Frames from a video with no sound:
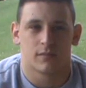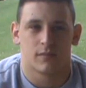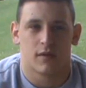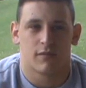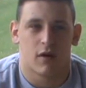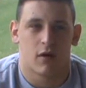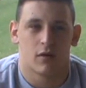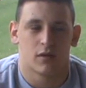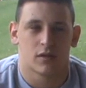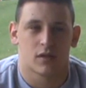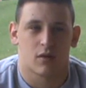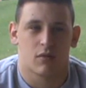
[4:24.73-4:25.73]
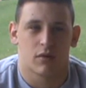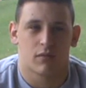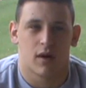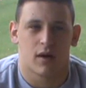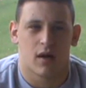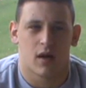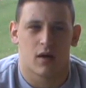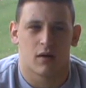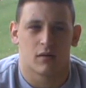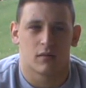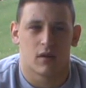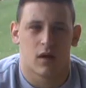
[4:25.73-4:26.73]
if I were just to quit right now,
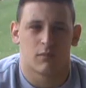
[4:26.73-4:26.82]
I'd